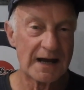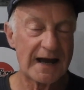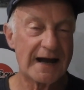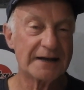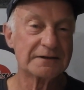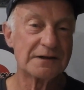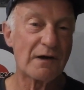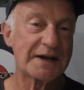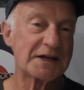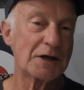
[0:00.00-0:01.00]
and the
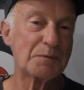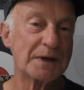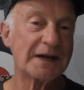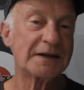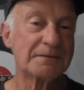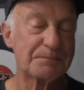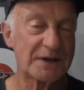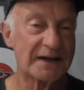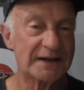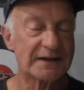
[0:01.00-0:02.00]
idea being
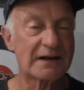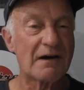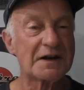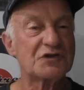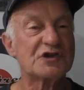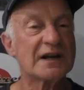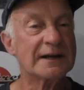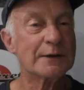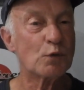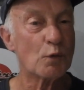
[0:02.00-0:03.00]
that it kind of
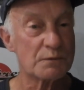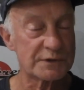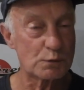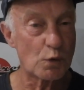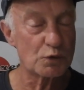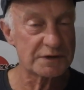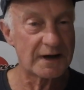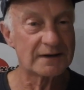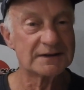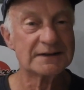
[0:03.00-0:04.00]
gently warms the
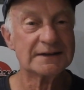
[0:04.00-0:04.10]
water